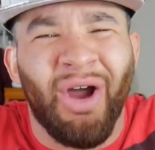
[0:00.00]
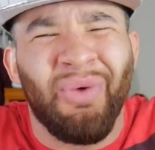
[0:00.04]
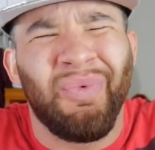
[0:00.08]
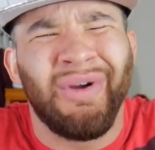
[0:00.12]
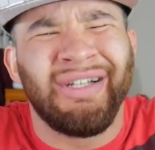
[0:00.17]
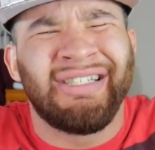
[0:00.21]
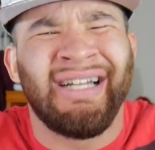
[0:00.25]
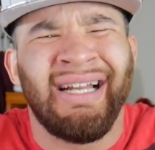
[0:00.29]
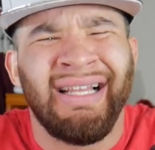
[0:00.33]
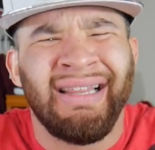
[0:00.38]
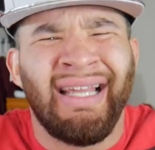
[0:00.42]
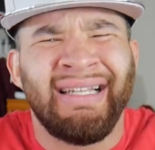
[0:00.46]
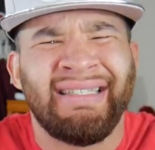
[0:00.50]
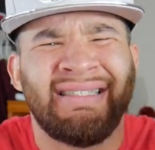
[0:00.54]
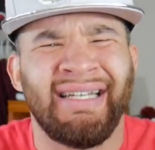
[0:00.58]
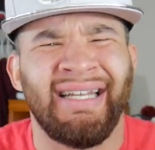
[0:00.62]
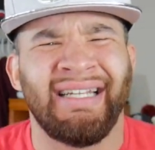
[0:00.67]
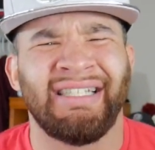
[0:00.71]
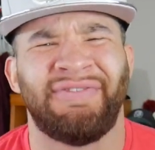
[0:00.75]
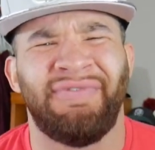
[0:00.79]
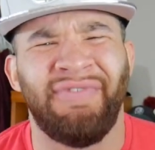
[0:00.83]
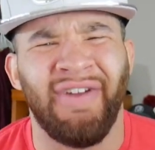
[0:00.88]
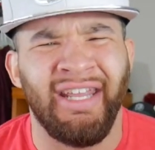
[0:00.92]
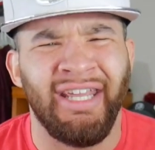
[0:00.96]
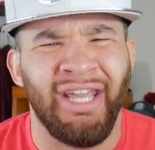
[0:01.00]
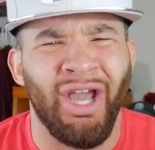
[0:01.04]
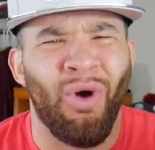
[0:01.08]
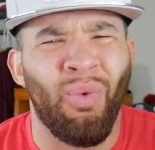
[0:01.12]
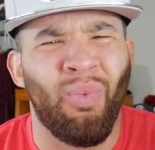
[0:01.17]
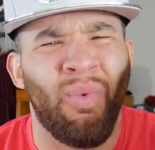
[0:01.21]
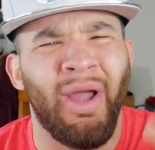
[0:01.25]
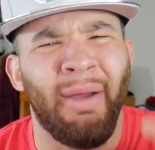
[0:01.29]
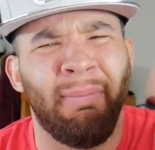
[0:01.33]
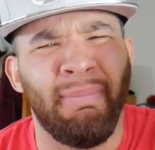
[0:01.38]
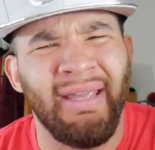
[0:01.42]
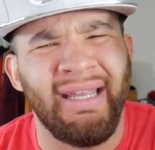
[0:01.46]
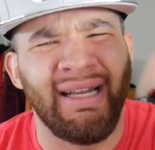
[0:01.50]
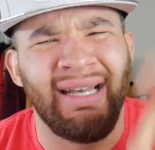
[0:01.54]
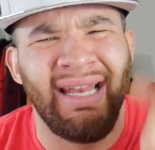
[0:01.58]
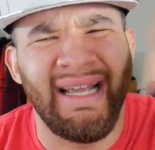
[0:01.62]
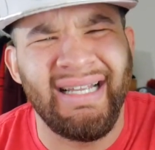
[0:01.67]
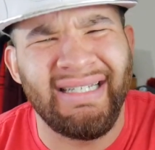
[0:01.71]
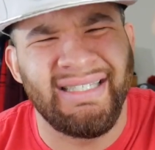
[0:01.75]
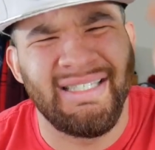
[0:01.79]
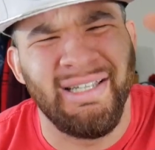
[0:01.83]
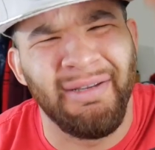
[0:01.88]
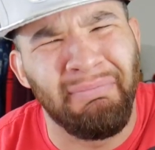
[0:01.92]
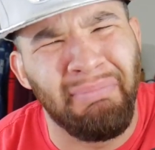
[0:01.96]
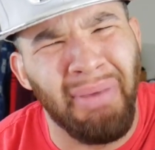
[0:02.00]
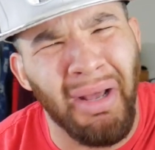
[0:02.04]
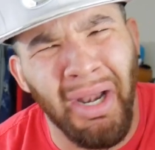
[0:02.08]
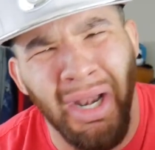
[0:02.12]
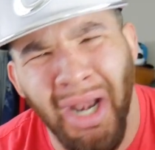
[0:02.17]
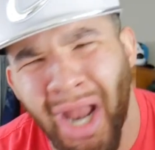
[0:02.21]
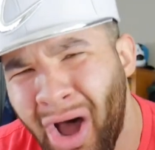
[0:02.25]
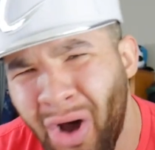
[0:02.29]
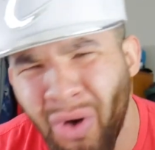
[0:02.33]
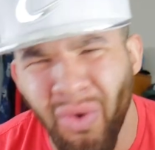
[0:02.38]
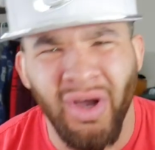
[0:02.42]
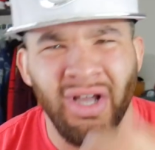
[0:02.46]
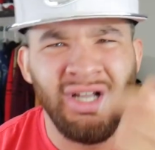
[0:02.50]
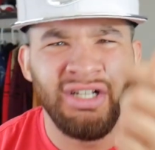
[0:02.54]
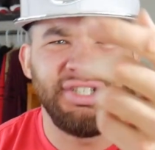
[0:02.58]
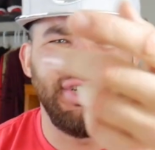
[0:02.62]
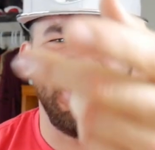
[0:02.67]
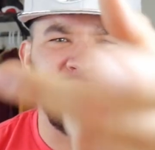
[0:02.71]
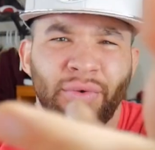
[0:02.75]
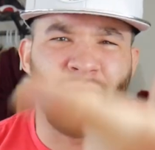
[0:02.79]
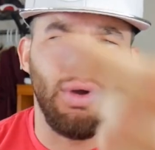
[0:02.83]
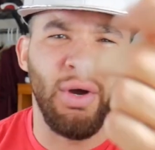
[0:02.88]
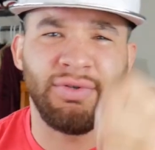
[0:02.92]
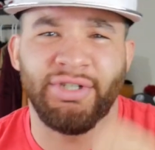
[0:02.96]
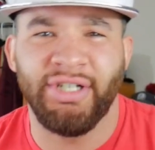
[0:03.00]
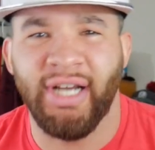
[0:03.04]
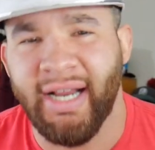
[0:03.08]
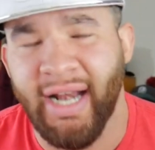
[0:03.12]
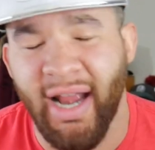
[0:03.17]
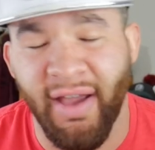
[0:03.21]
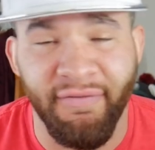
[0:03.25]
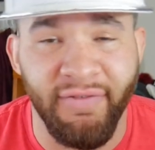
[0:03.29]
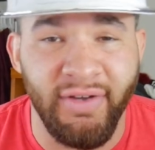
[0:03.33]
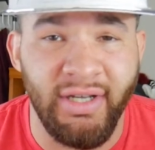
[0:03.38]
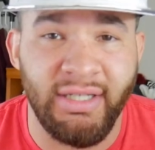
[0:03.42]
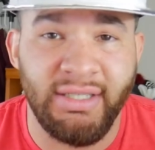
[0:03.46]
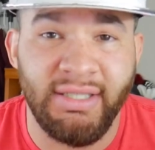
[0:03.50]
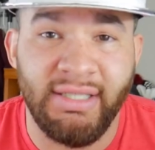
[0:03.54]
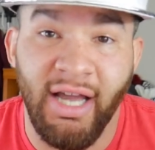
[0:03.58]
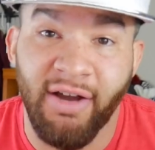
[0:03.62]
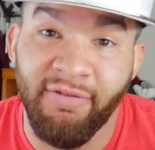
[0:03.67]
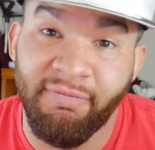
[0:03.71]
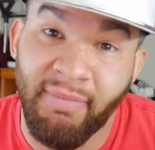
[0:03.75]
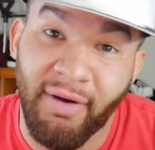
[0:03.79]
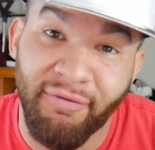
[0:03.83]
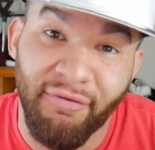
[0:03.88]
Original link to this video will be listed below, so you go check it out for yourself.